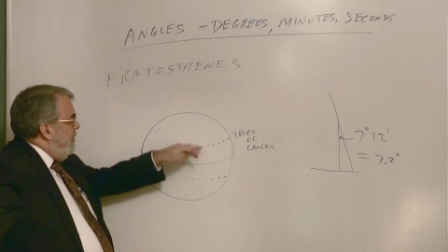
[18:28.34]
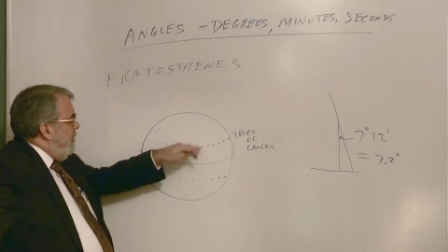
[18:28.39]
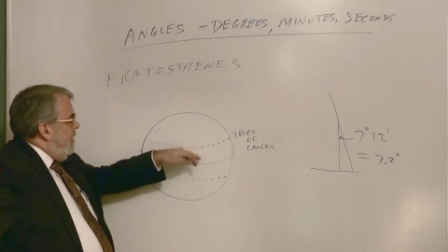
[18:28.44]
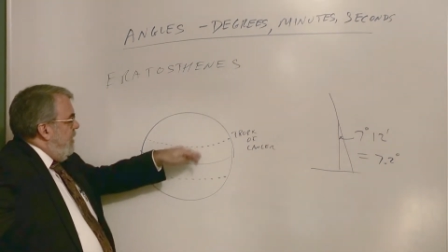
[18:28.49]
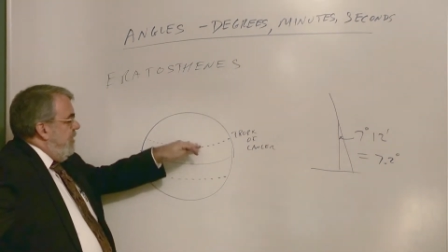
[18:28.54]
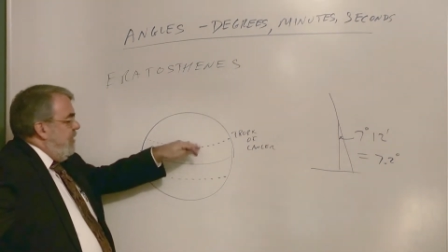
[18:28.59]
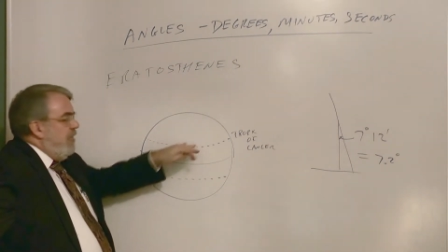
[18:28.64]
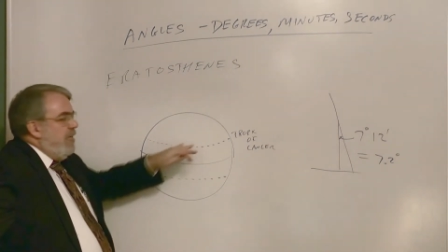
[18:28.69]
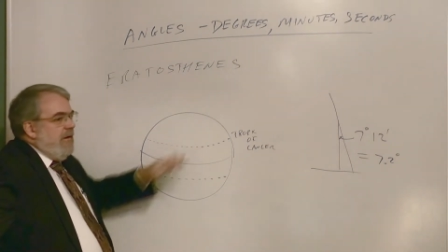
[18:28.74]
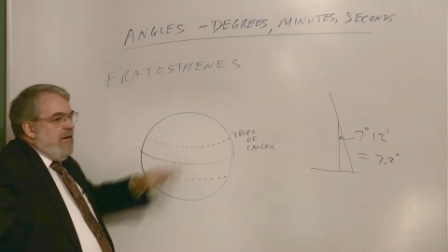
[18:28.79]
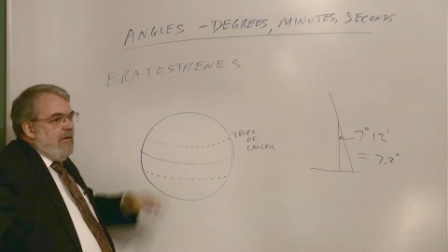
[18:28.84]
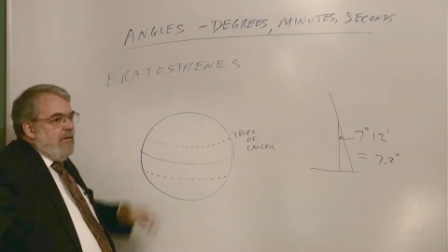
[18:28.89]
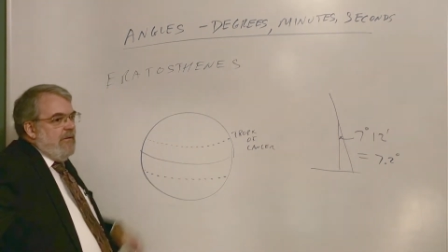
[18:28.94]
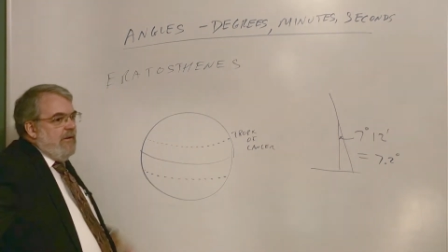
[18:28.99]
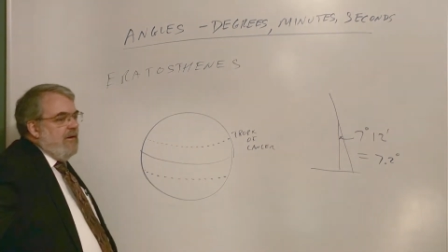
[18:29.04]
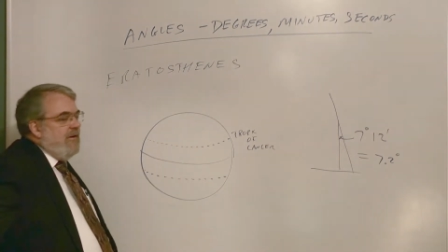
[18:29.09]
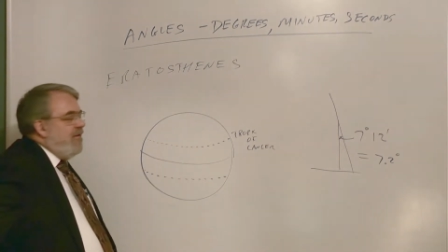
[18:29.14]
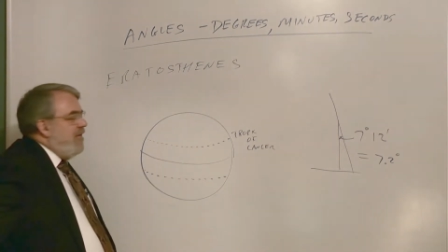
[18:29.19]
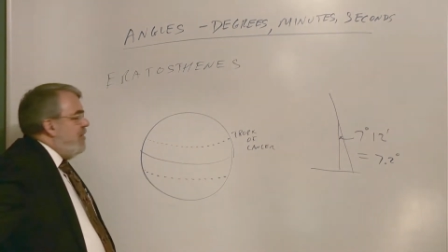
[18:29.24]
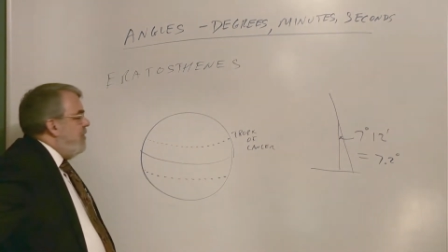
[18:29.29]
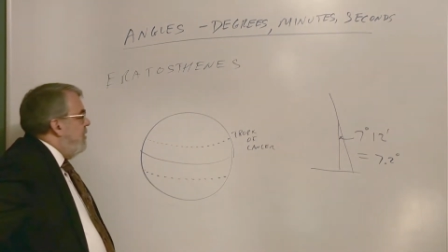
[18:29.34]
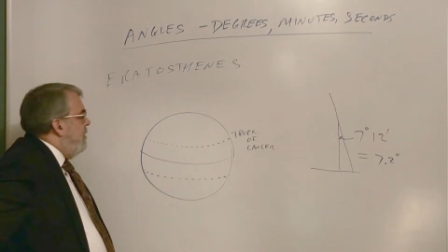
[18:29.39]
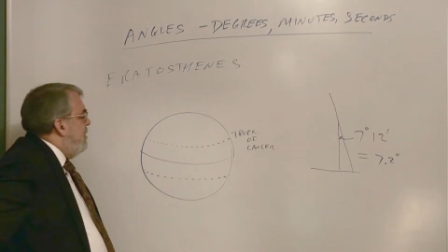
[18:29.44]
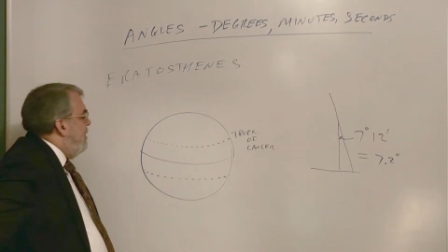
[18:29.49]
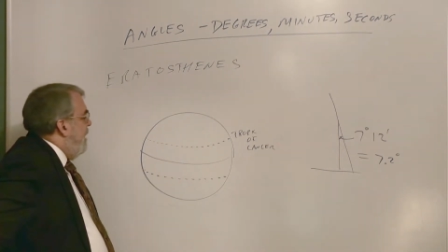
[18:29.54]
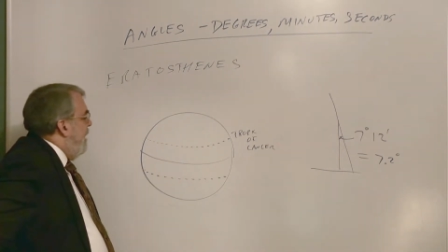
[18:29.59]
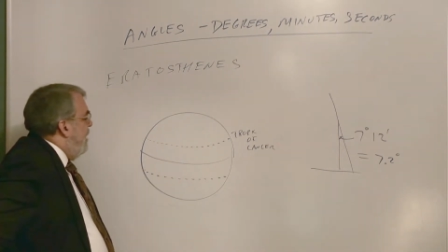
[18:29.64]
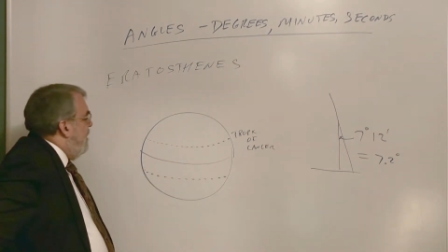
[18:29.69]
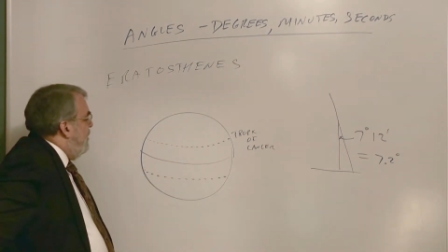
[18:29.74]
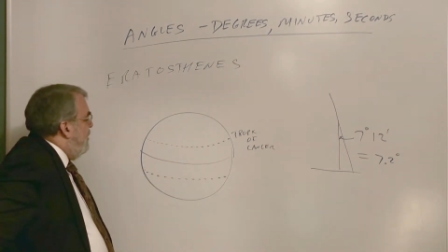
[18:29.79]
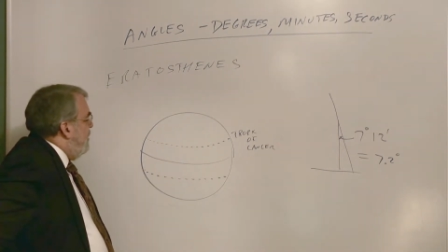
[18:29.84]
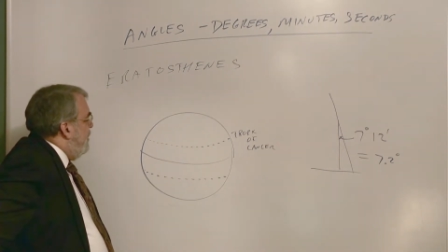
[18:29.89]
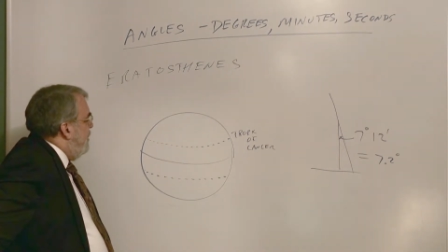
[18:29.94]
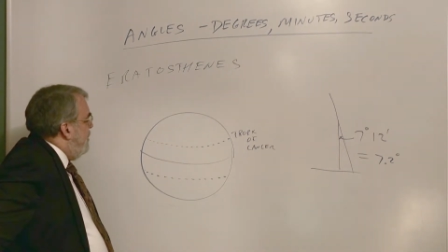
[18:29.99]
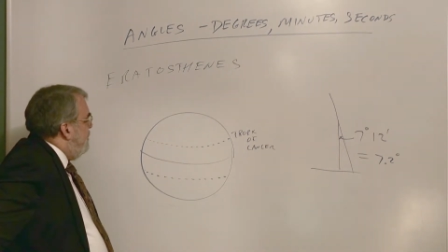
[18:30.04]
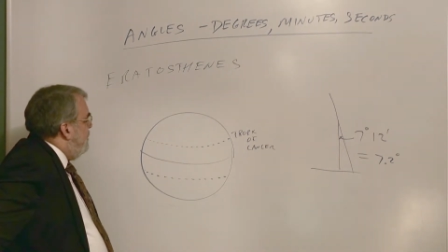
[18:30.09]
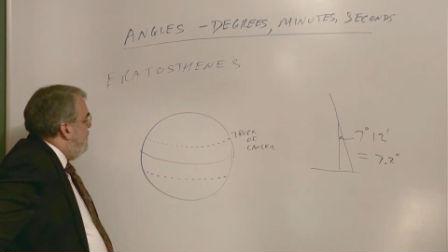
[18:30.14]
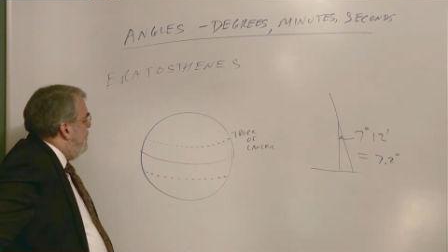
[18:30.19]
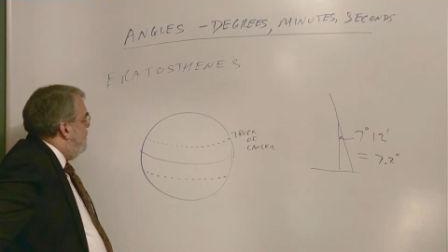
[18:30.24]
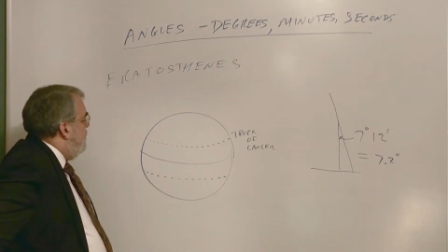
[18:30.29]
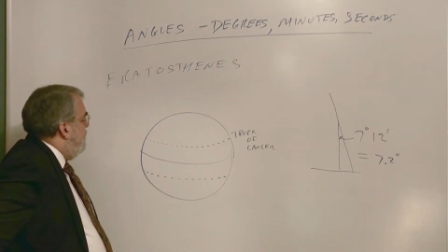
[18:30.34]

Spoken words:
23 degrees north latitude.